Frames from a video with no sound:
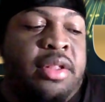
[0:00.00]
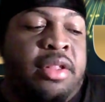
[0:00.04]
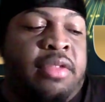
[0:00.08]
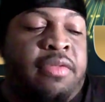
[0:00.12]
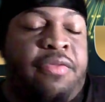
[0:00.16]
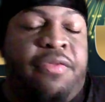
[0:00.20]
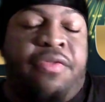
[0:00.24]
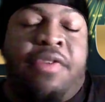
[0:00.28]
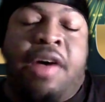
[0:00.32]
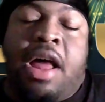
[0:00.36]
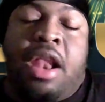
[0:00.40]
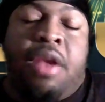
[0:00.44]

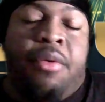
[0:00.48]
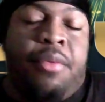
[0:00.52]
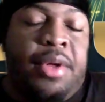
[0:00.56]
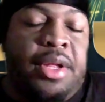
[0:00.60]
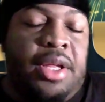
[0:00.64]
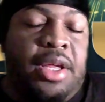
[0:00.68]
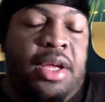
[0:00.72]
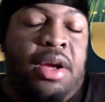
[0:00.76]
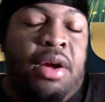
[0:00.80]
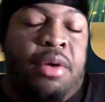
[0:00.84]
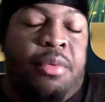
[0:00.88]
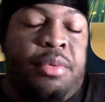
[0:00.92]
the
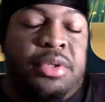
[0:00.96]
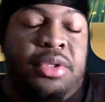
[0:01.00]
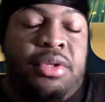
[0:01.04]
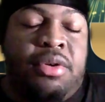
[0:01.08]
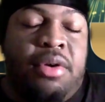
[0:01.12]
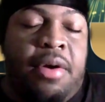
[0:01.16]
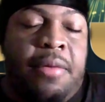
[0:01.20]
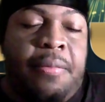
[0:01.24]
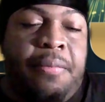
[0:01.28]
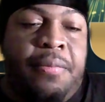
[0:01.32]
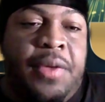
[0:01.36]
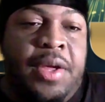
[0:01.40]
following year was
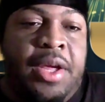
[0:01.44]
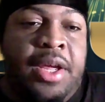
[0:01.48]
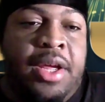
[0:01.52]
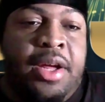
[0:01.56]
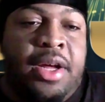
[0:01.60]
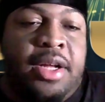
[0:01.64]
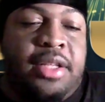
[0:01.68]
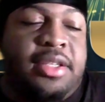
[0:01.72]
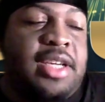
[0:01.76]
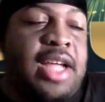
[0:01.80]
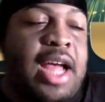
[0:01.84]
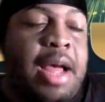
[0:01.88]
going to
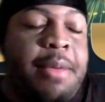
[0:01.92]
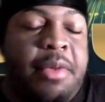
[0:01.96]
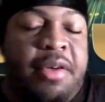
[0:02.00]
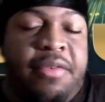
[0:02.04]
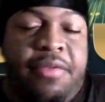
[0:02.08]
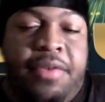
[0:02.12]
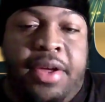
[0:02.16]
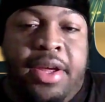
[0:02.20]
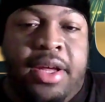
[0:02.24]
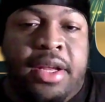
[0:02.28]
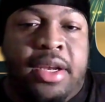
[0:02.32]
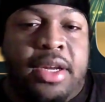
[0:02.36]
be a time
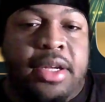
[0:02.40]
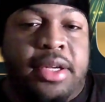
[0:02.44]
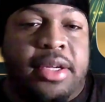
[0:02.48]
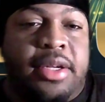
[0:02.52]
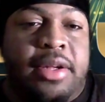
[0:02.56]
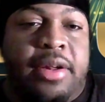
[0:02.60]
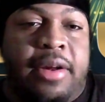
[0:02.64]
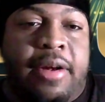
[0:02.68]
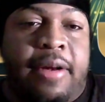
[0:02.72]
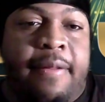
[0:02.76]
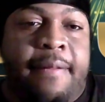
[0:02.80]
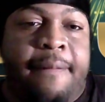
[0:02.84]
of
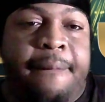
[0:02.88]
healing.